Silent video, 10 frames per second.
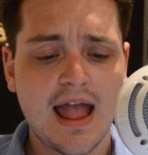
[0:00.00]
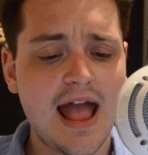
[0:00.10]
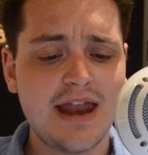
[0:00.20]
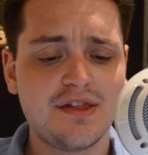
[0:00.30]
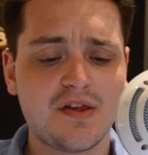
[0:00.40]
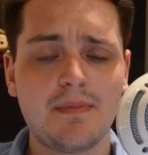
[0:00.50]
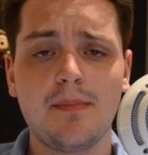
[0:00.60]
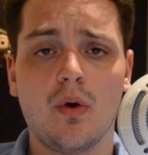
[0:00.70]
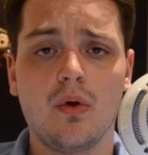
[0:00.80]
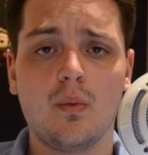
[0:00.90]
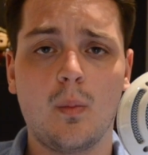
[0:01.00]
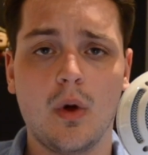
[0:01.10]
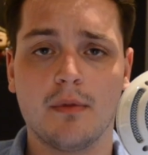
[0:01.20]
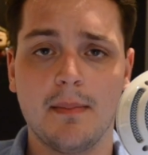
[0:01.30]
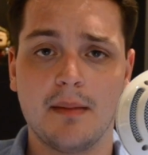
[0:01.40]
and some people
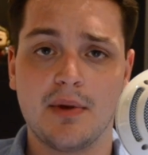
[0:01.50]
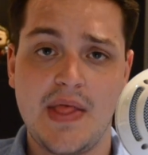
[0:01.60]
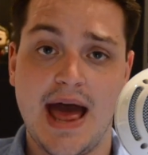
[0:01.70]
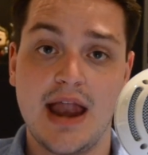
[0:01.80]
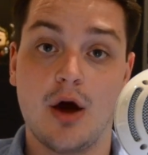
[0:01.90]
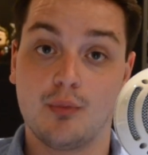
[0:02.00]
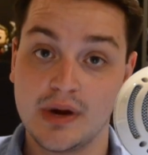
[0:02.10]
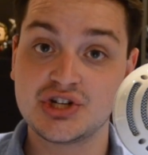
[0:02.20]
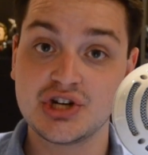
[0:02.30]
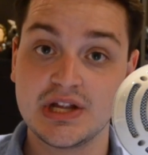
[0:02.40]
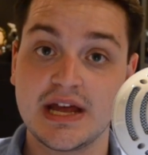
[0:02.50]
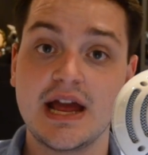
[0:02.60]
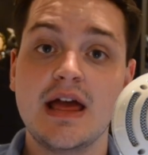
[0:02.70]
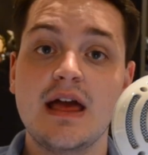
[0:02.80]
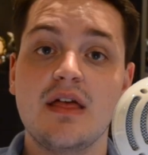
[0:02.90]
will remember that originally
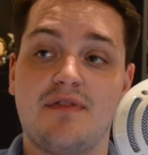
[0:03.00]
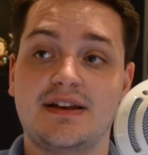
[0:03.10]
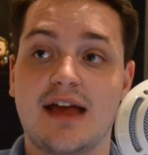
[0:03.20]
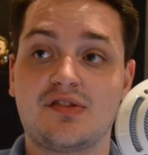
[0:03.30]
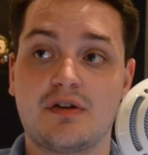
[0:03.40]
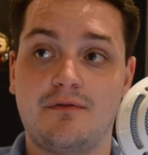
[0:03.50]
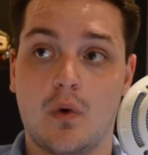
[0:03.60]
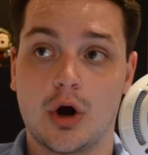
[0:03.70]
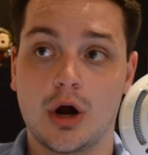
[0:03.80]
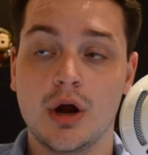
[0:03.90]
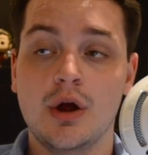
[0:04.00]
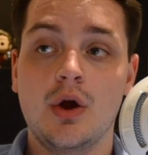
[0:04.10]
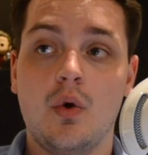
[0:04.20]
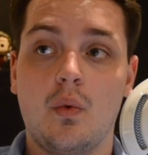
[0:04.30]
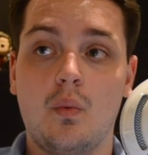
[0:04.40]
the Fantastic Four,
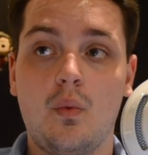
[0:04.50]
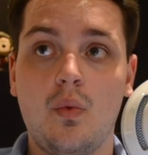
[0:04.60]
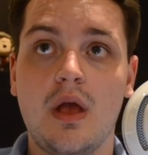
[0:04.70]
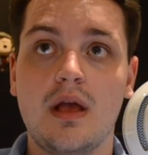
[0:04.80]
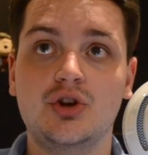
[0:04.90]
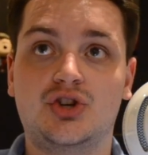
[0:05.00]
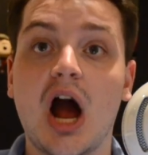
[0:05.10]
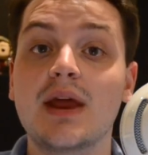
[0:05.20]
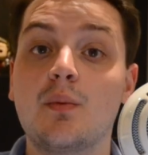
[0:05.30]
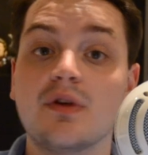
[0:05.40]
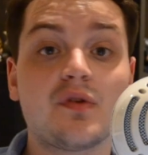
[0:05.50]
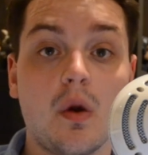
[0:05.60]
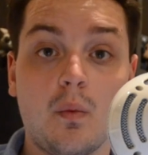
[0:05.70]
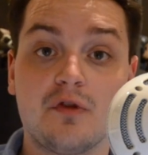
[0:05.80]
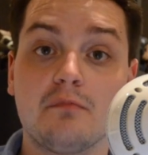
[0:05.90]
Johnny was
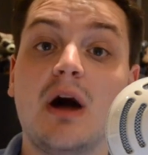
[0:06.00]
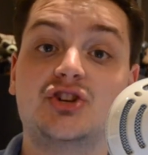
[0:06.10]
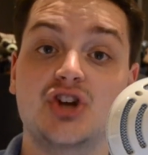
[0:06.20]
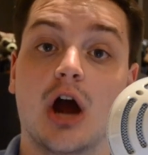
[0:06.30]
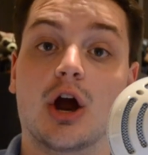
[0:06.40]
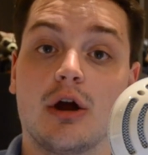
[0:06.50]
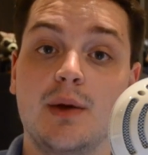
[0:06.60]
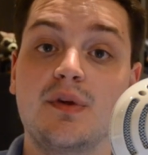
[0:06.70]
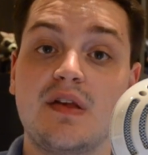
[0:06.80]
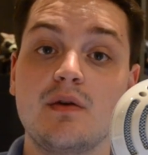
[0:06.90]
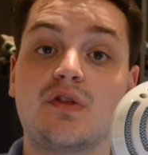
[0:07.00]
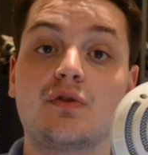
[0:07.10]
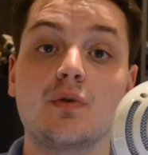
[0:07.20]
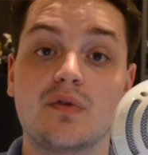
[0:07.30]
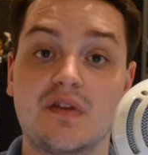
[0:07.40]
was much younger. He was he was
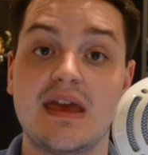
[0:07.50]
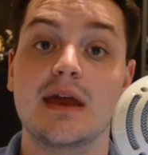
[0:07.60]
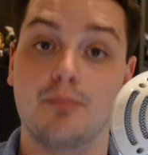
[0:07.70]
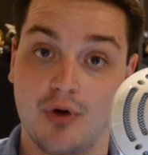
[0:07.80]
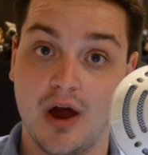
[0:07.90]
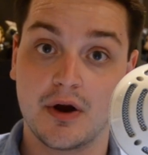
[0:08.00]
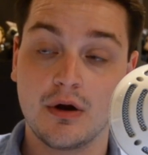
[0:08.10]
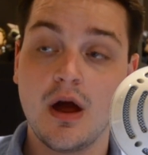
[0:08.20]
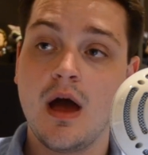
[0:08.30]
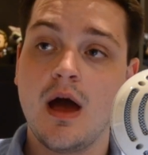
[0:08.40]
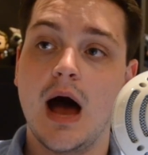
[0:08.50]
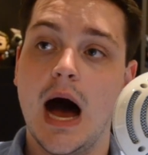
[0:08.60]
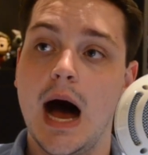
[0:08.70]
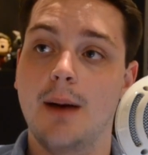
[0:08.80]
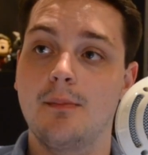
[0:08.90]
Sue's kid brother.
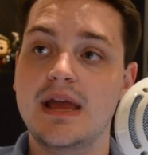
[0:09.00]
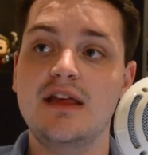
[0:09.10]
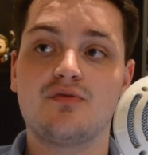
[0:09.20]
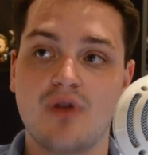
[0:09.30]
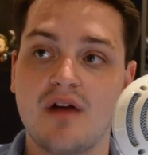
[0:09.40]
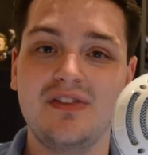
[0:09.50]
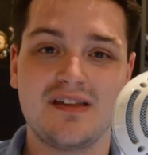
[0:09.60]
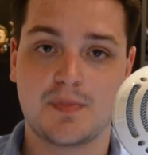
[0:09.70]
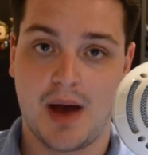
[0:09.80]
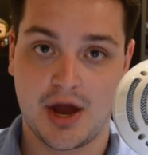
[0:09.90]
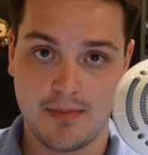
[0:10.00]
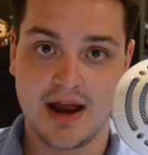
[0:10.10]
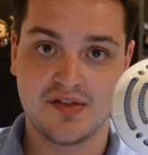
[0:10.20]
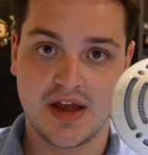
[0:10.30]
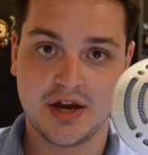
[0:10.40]
Um, he's roughly Spider
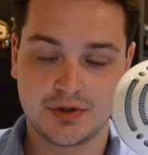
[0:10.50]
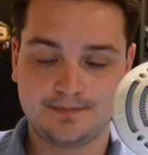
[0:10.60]
Man's age.